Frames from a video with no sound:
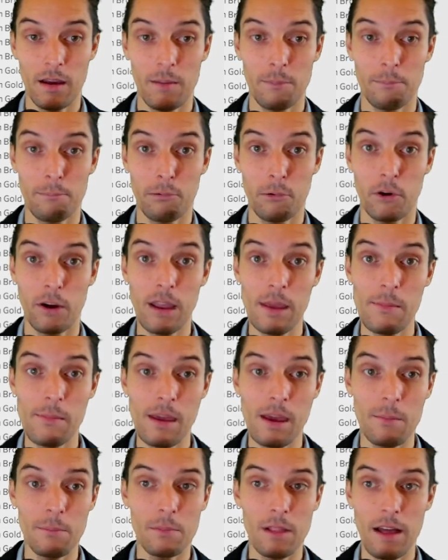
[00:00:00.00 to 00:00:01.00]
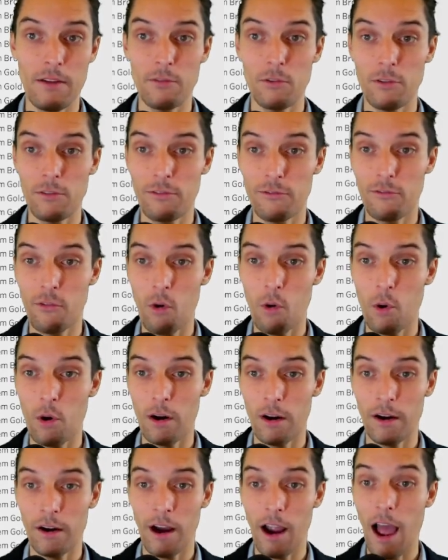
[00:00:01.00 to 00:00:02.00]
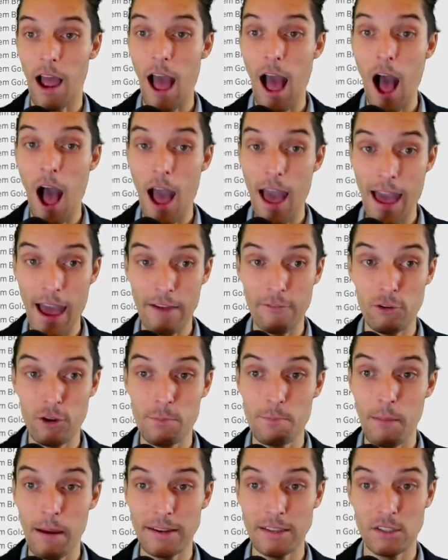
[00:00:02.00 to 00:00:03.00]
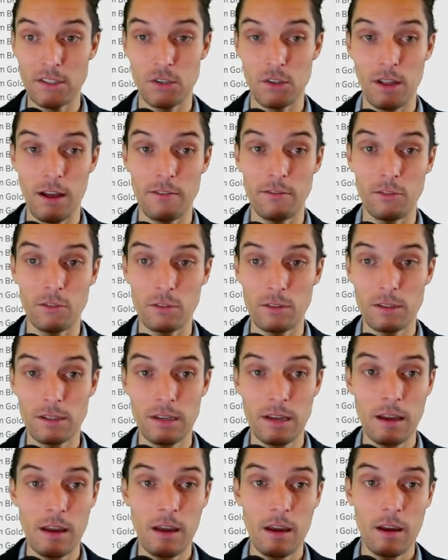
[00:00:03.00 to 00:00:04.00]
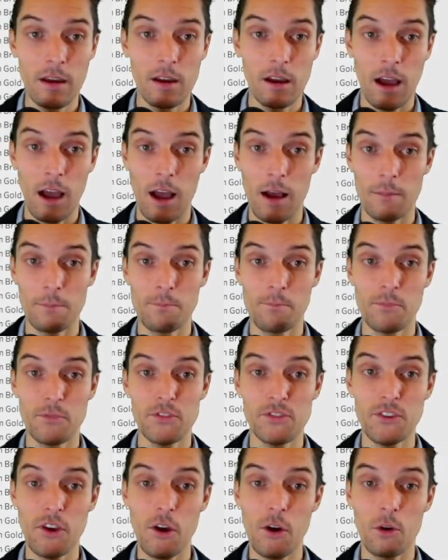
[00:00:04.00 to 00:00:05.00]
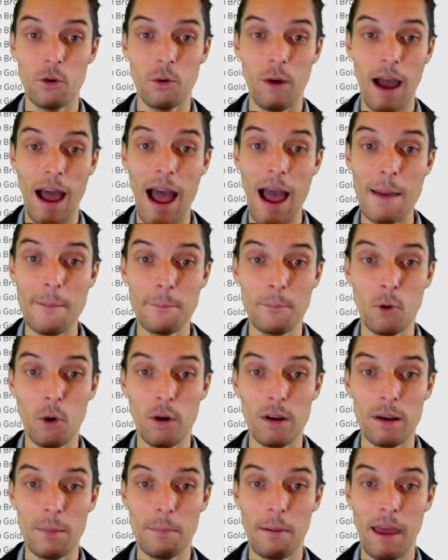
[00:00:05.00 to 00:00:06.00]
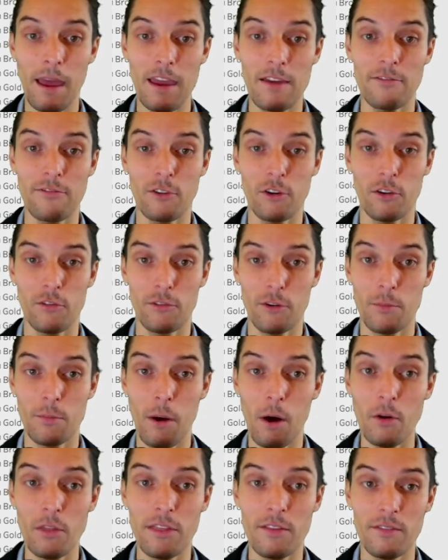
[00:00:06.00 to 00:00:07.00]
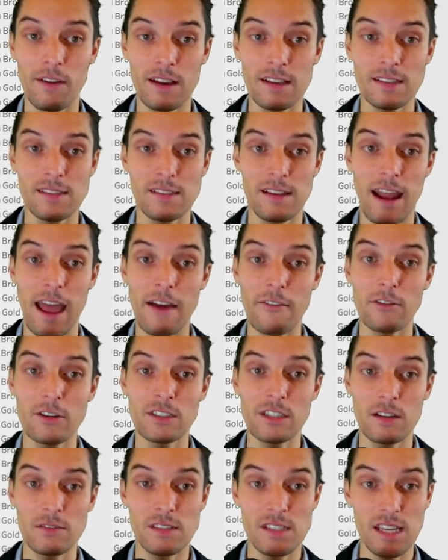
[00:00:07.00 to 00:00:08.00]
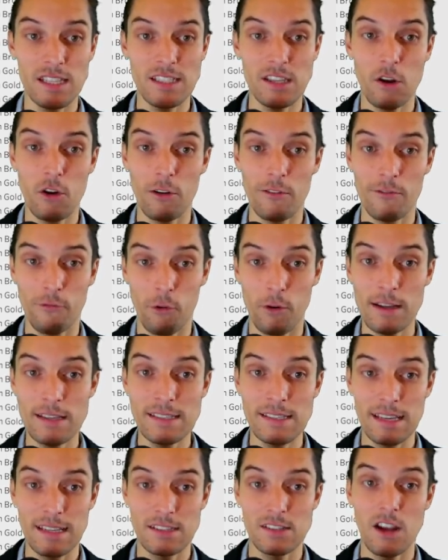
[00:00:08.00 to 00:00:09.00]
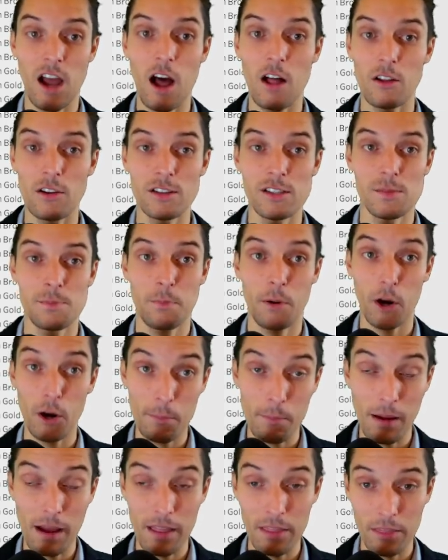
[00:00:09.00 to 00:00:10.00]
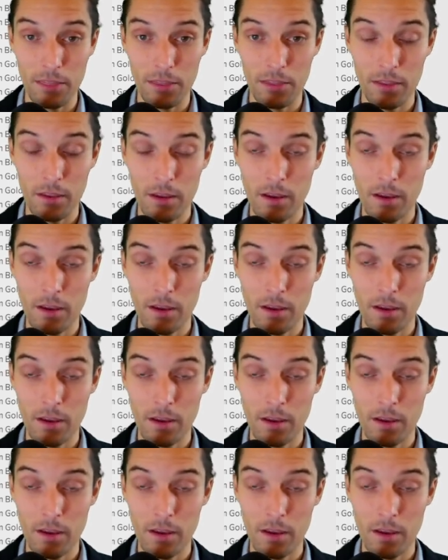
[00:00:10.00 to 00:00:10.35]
premium level for every metro level. So I'm going to pay for both of us an average of $646 per month